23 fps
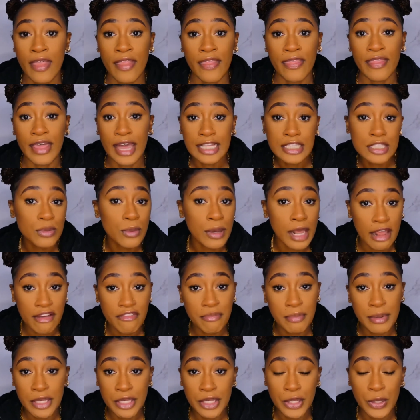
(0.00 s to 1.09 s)
that's what
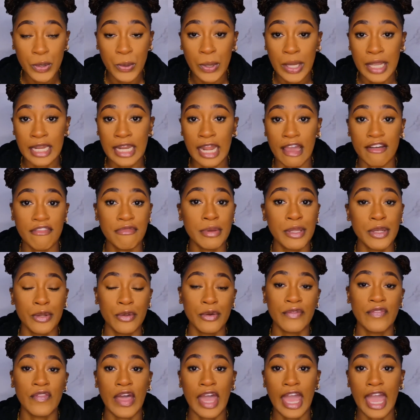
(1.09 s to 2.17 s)
I've been doing. I've been
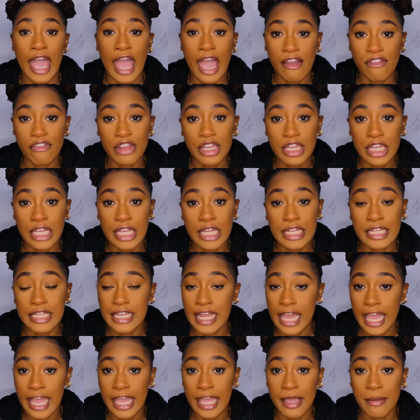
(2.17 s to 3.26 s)
doing that every
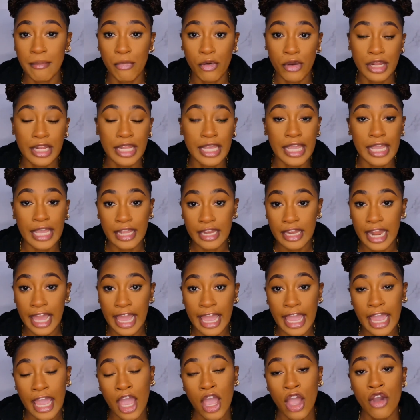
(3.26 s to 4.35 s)
day, morning and
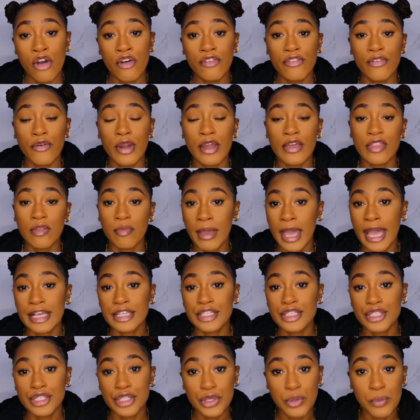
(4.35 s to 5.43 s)
night, for the
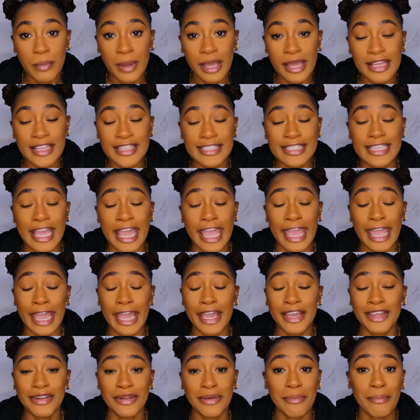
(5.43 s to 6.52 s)
past 2 months,
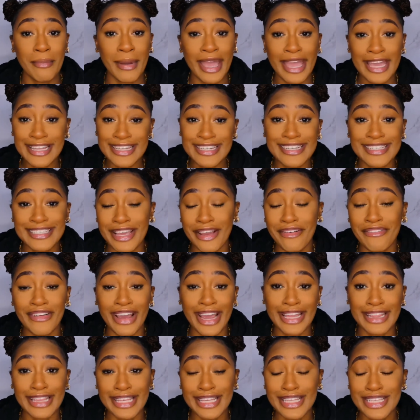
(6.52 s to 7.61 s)
and my edges are
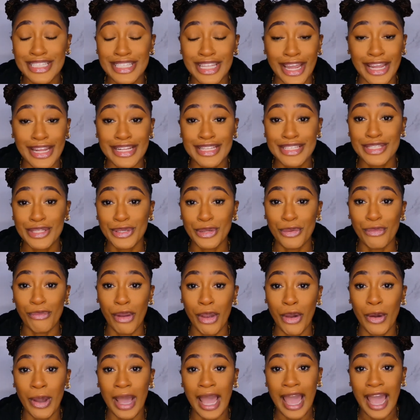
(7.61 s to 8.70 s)
finally starting to
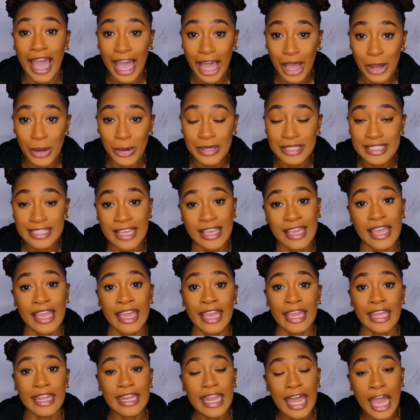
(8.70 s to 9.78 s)
grow out.
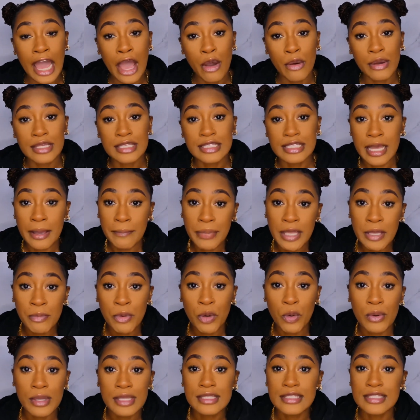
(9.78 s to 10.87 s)
Now, some
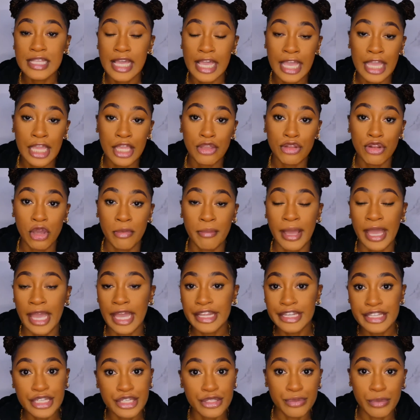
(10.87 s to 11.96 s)
people would say, you know, my
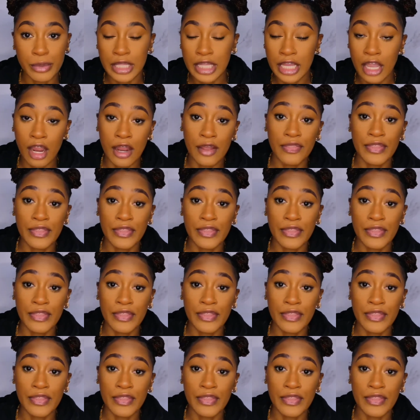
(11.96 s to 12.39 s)
edges really aren't